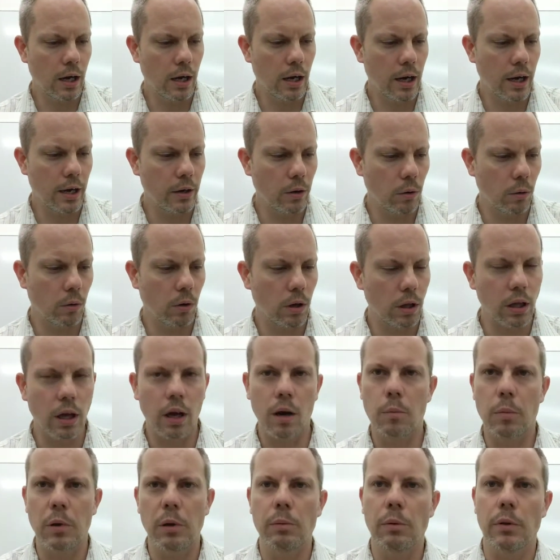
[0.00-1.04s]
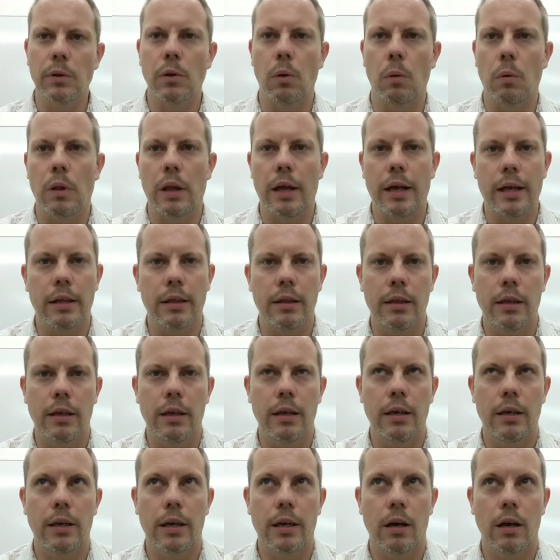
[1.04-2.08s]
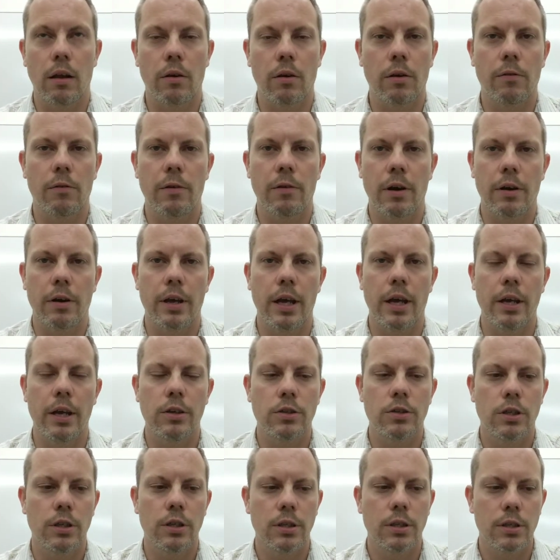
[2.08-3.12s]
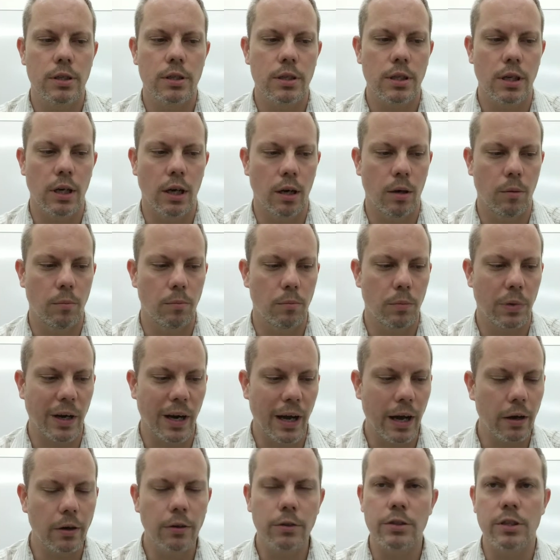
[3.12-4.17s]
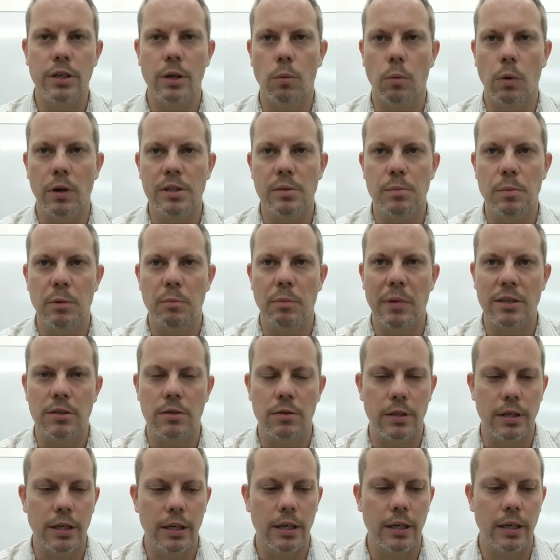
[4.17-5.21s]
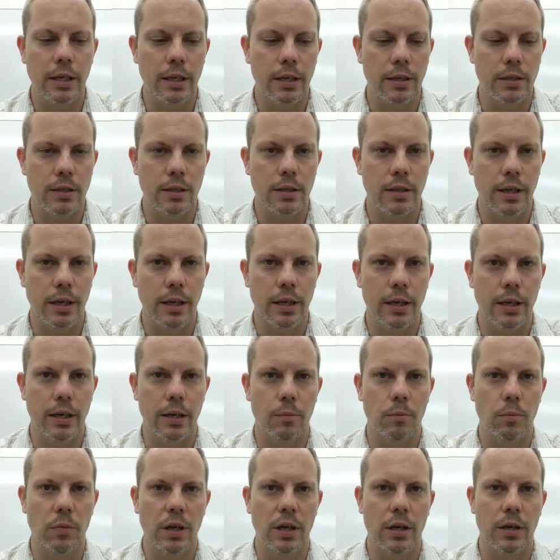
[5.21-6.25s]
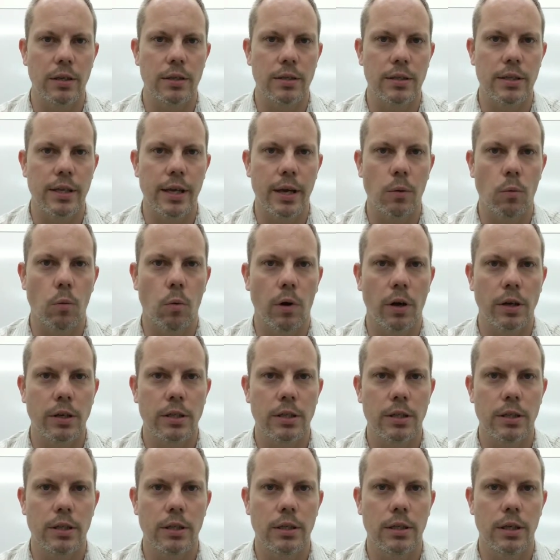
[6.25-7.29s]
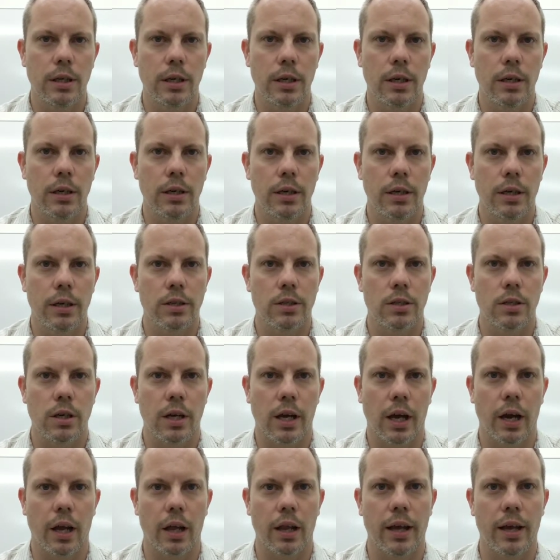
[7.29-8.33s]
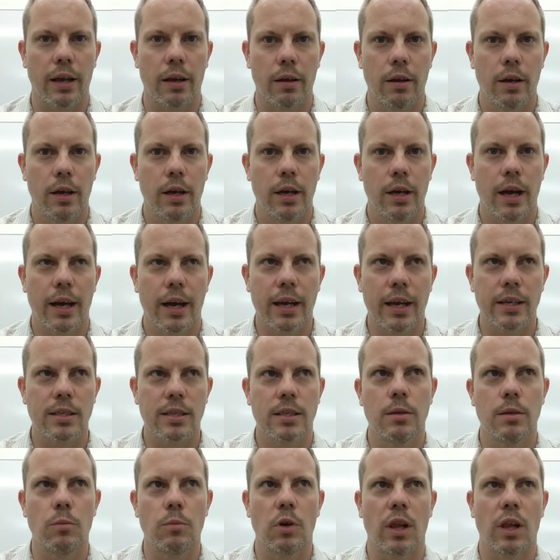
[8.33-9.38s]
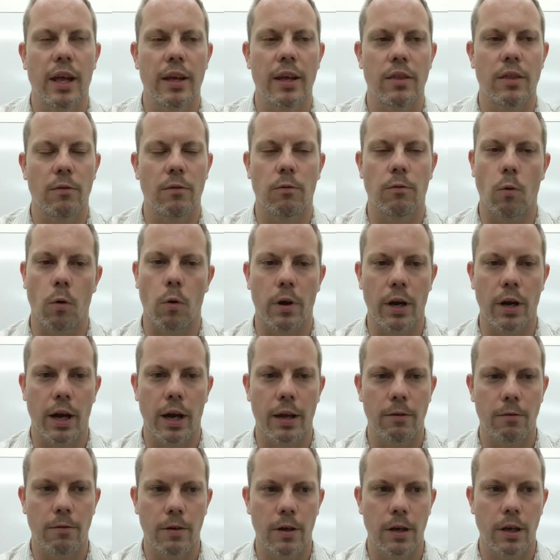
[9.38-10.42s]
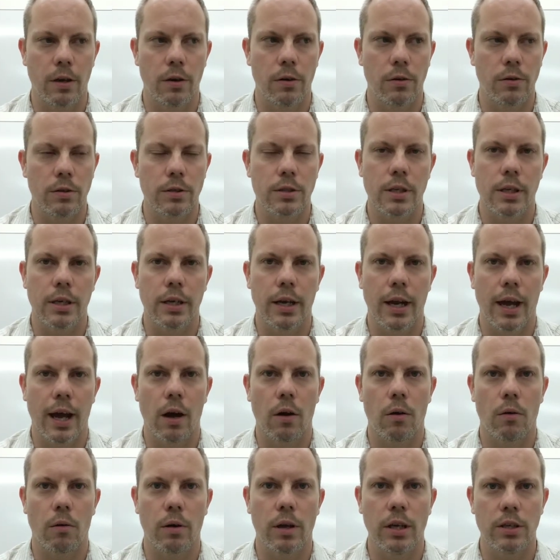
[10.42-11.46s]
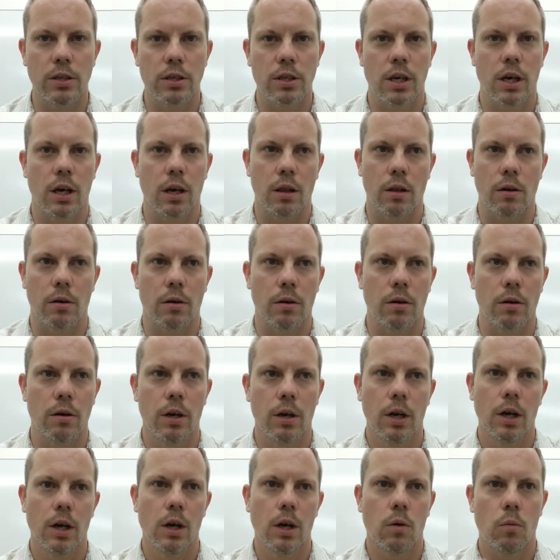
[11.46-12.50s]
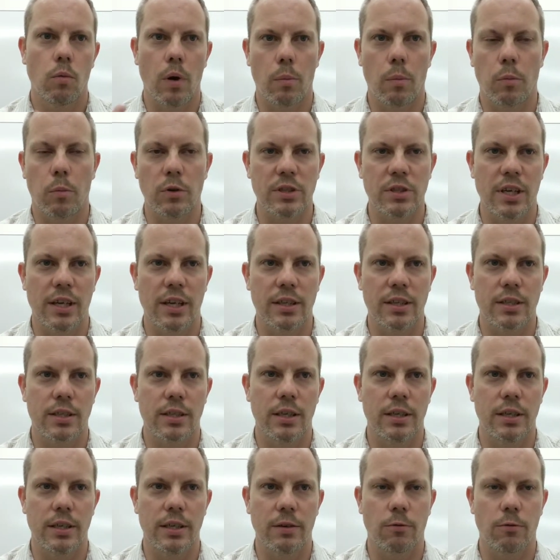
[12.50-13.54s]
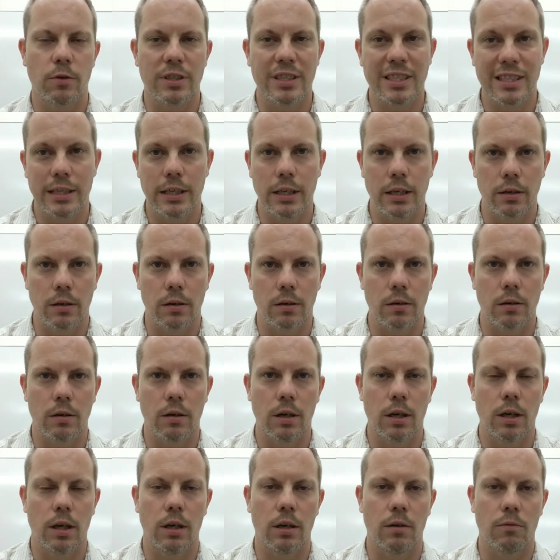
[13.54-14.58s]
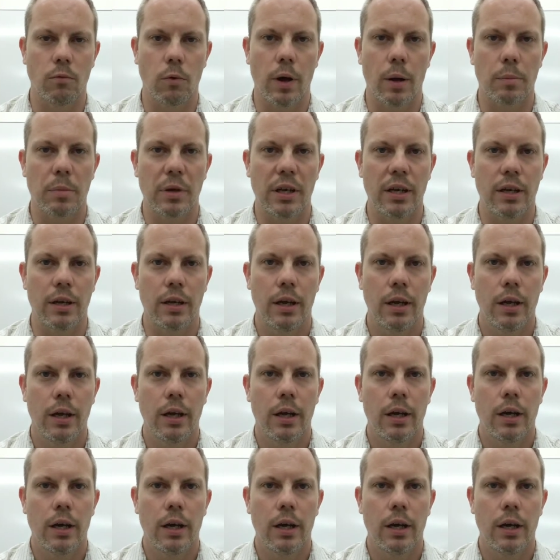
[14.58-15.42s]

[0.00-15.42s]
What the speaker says: I know a lot of people don't like the color variations, but I understand why Spinmaster did it. They did it because they wanted it to kind of, like, I guess, simulate the Fortnite figures and how each color represents a different tier of weapon.